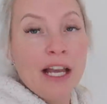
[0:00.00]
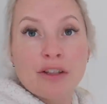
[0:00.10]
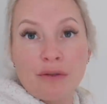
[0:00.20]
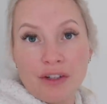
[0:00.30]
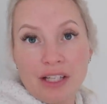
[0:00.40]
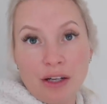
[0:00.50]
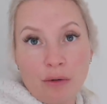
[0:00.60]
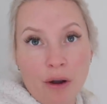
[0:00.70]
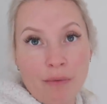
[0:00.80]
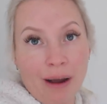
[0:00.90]
So I've just had a
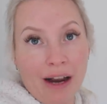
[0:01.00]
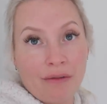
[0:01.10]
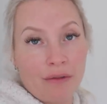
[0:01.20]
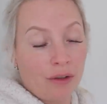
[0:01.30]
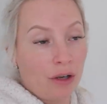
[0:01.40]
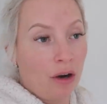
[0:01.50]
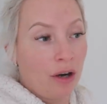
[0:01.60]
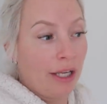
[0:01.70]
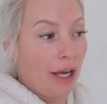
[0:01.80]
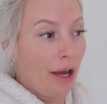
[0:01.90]
quote back for the
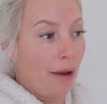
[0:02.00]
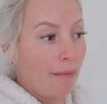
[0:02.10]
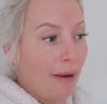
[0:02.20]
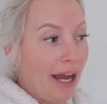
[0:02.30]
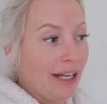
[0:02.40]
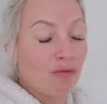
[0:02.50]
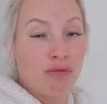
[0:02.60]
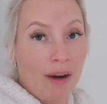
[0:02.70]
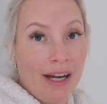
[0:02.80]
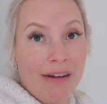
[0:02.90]
guy and it's
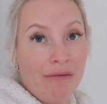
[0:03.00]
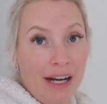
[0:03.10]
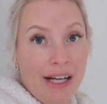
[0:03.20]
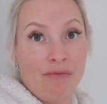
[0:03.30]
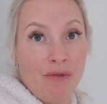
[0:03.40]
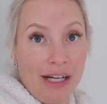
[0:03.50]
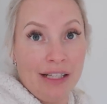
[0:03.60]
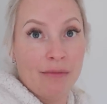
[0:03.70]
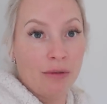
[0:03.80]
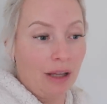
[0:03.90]
really, really
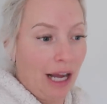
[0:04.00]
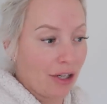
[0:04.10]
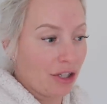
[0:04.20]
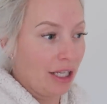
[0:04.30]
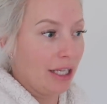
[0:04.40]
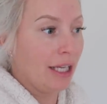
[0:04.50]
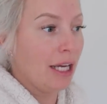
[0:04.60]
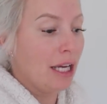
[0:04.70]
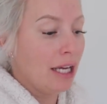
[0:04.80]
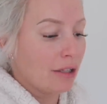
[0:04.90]
reasonable actually.
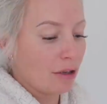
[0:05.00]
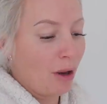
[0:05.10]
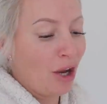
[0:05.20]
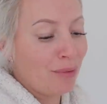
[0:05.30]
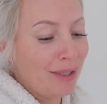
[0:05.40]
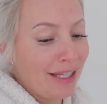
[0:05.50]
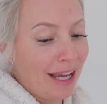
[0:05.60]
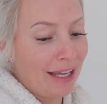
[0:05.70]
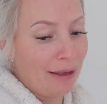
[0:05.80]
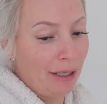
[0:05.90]
So I'm hoping to
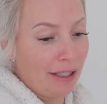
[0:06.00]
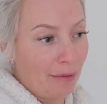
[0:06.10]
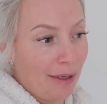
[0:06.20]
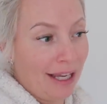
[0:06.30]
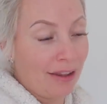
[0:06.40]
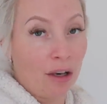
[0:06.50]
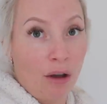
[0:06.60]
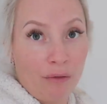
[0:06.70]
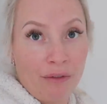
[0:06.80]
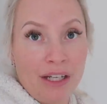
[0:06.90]
get him in so we can get the
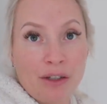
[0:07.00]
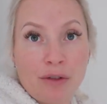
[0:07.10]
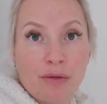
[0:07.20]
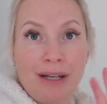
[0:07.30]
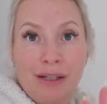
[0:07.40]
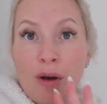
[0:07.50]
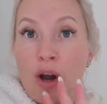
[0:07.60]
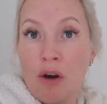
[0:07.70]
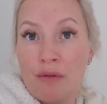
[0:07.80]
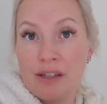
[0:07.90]
loft finished, which means my
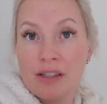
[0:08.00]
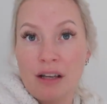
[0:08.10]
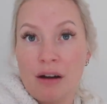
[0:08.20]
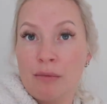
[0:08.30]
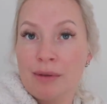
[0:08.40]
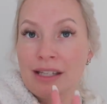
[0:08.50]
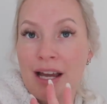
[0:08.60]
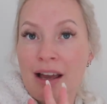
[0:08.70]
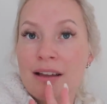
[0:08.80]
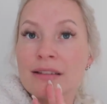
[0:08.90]
office can go
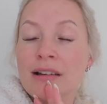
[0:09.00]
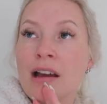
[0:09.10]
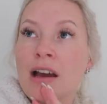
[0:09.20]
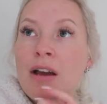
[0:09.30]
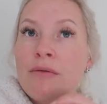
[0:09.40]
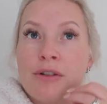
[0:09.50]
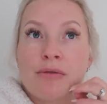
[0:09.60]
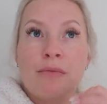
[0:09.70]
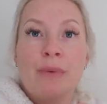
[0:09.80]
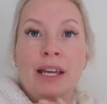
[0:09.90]
upstairs, which
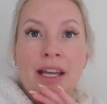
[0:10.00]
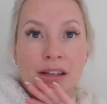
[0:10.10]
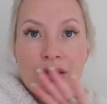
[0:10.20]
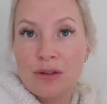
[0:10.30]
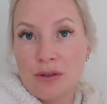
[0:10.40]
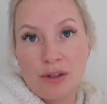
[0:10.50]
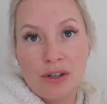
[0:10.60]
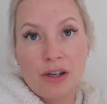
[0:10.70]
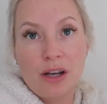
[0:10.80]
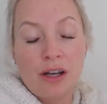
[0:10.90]
will be
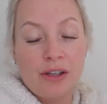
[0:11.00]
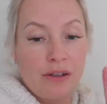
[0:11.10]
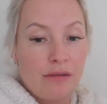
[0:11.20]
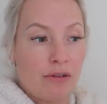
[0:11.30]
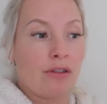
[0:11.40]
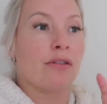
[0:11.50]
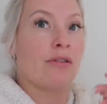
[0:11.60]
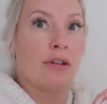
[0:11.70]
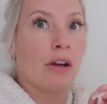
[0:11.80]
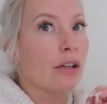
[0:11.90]
such
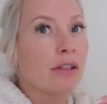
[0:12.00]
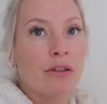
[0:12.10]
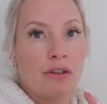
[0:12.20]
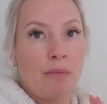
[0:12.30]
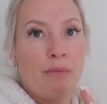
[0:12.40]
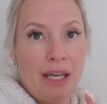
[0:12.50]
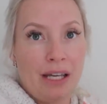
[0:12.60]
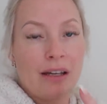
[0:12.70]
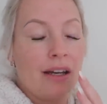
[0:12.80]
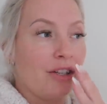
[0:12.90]
a
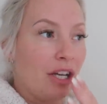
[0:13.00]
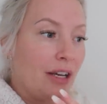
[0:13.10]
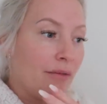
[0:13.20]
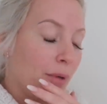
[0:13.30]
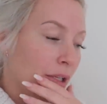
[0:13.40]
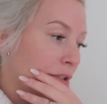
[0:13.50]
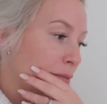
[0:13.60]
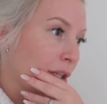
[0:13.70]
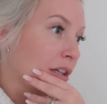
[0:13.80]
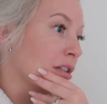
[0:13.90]
big achievement
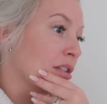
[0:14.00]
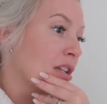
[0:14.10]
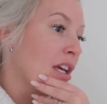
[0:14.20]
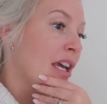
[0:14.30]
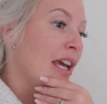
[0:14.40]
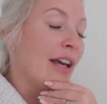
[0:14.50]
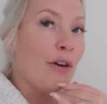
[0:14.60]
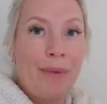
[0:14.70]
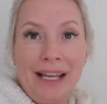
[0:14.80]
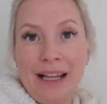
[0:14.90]
because
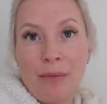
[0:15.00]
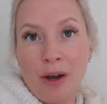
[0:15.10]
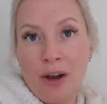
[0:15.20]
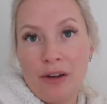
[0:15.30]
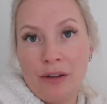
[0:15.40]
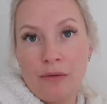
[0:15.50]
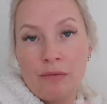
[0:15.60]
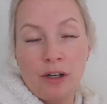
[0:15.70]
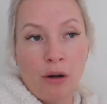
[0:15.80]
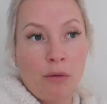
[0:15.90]
it'll mean that my
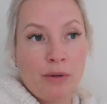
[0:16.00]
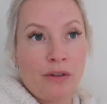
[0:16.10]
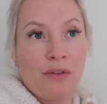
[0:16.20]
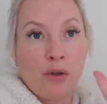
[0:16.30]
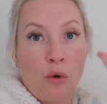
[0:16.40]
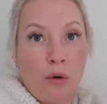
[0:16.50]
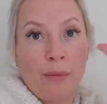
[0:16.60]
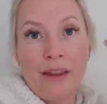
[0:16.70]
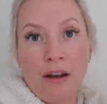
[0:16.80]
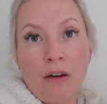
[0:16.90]
glow up stuff is all
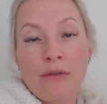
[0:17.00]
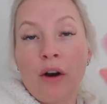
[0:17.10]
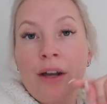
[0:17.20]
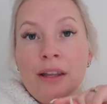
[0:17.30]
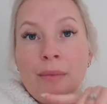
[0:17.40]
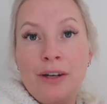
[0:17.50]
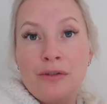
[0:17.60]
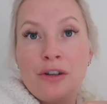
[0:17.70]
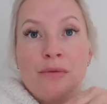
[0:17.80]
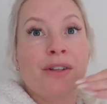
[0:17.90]
up in the loft, not in the
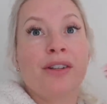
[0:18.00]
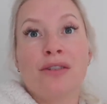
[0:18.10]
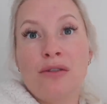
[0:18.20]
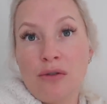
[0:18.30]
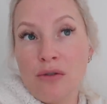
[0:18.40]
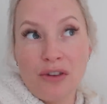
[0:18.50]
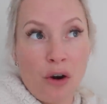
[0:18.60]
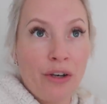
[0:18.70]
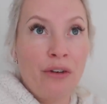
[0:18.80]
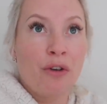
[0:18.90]
bedrooms and the
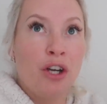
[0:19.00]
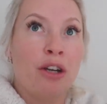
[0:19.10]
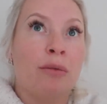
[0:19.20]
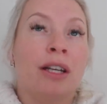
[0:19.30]
dining room.